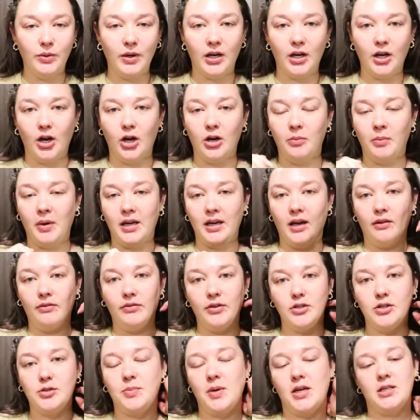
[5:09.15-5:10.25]
We're gonna go to my
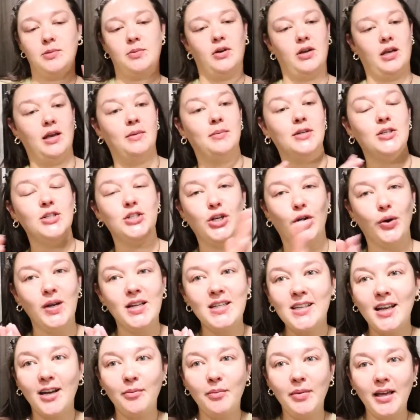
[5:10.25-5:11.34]
nephew's baseball game and
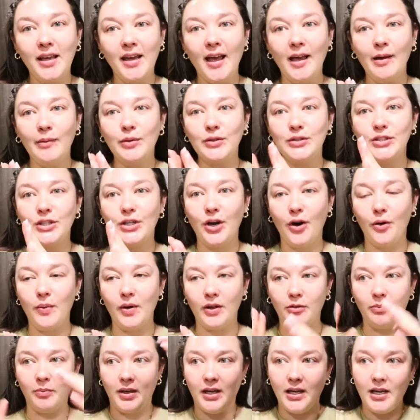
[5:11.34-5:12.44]
Joey's gonna be able to go
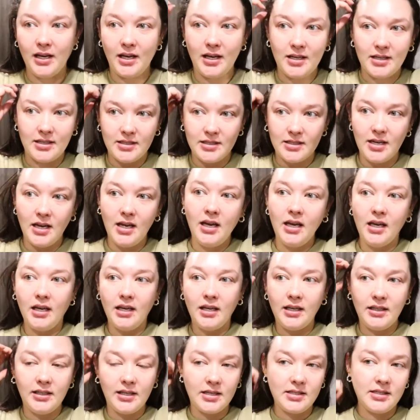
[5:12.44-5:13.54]
with me because
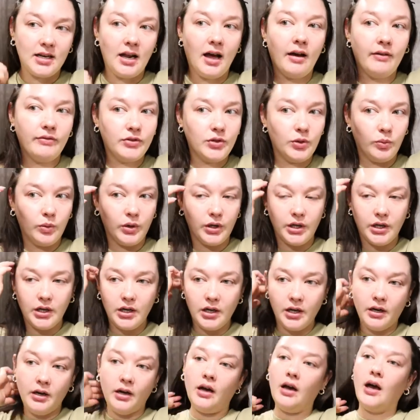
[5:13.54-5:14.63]
he doesn't have to
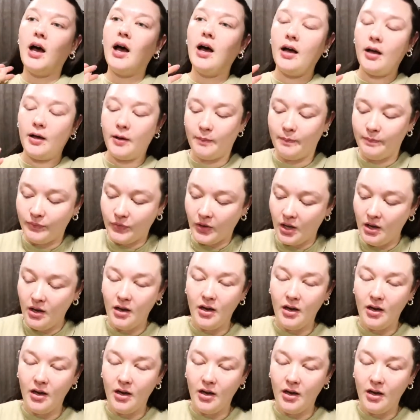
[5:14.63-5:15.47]
work. Um,